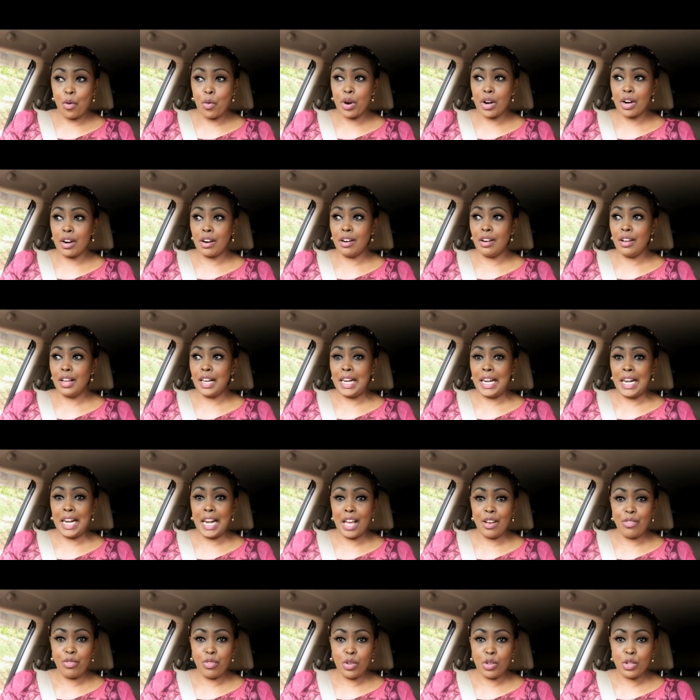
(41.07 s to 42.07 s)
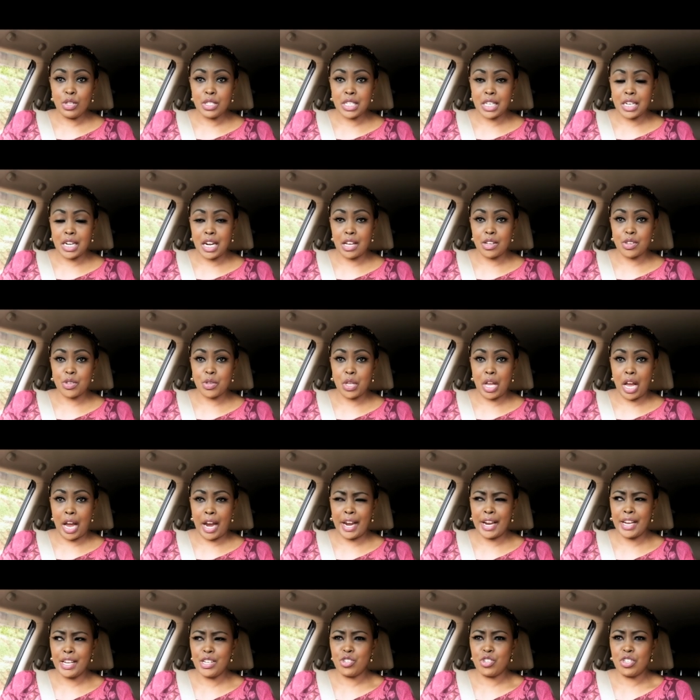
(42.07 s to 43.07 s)
Our levels and our
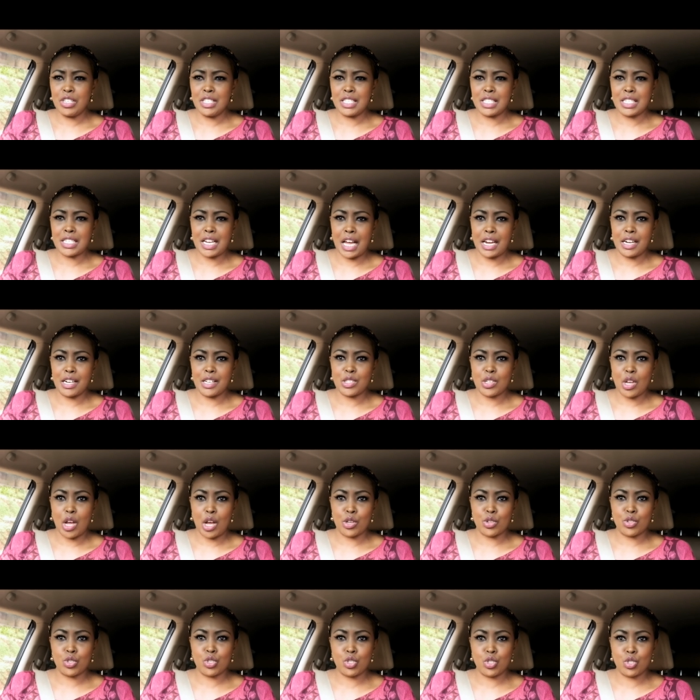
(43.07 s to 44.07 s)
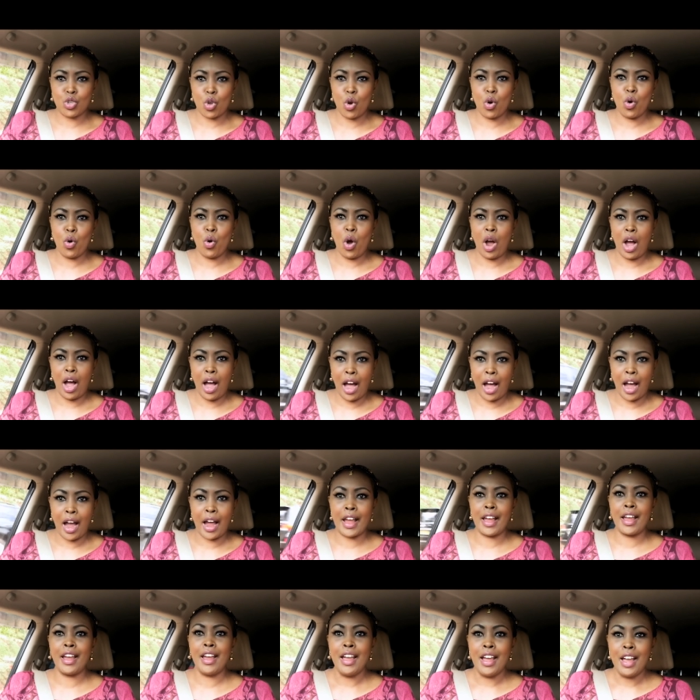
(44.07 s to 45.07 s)
hygiene standards are so
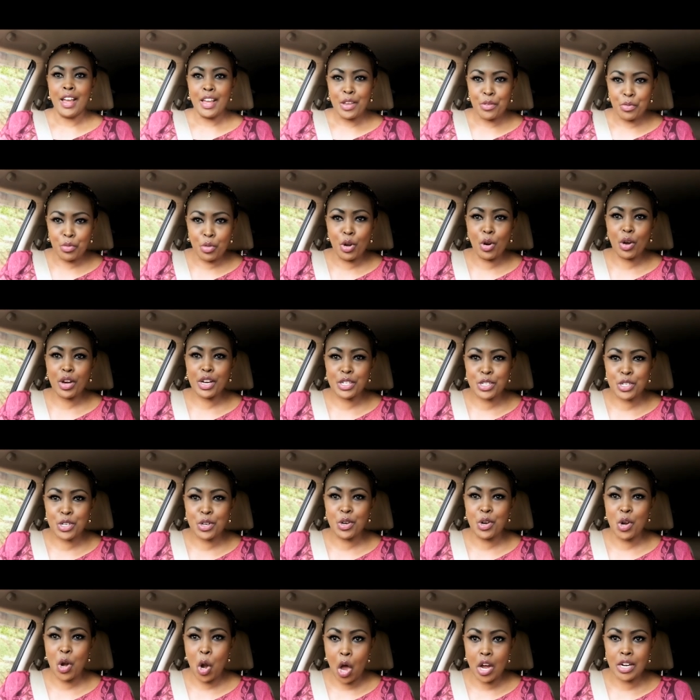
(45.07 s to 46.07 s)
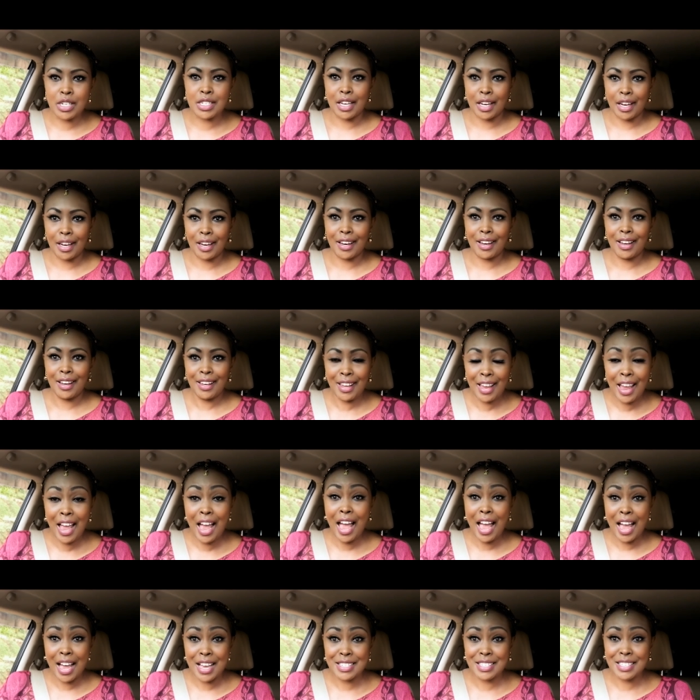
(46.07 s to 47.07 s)
high. Look at you nodding.
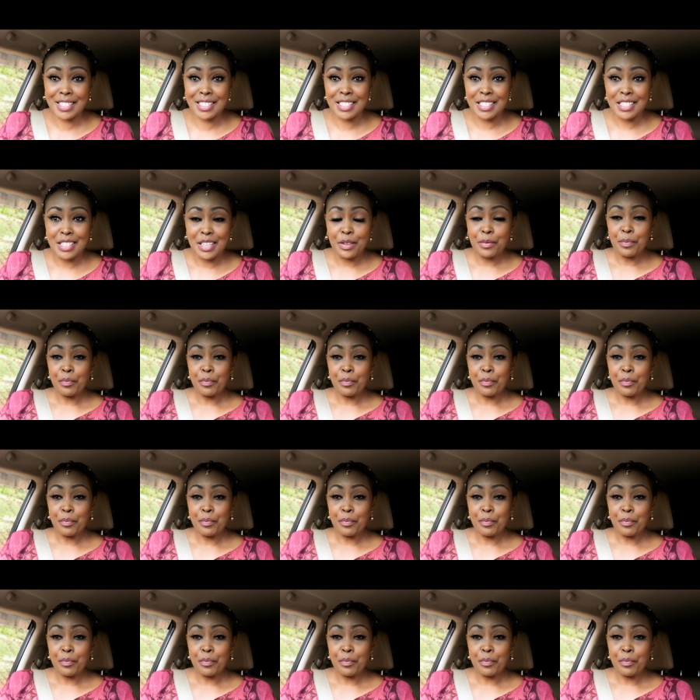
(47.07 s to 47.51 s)
Yes.